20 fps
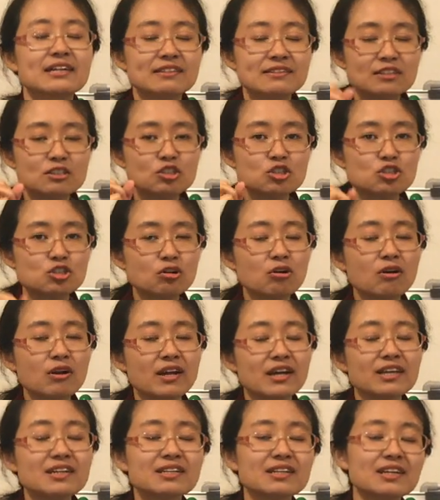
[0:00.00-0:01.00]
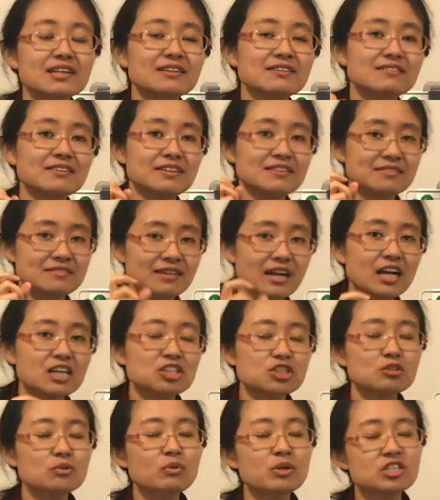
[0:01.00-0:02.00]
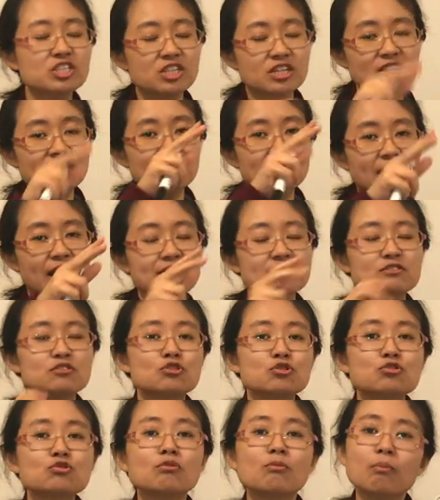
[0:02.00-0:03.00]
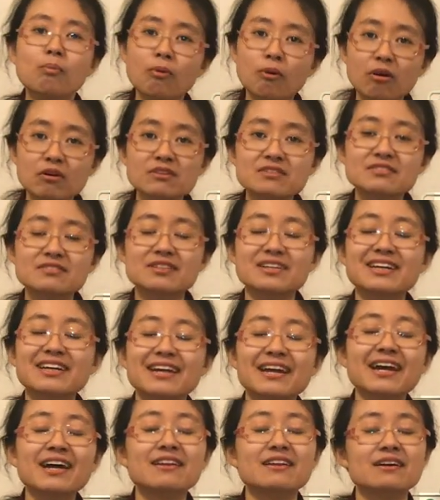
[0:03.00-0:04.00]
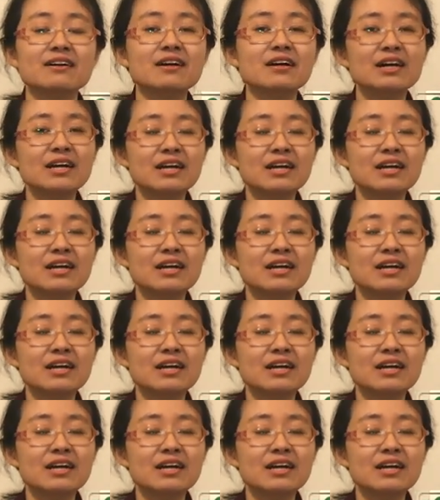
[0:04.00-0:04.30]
The joint is the section which connects two bones together.